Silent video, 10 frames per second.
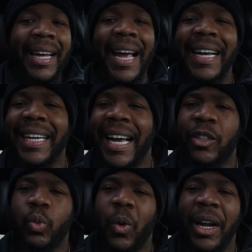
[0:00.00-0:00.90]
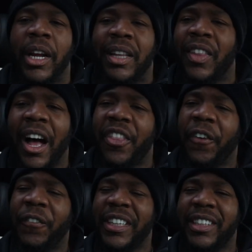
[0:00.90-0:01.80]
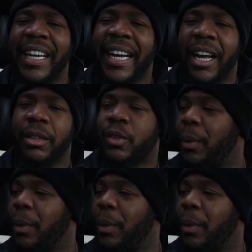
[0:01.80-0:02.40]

And guess what? The other feature it comes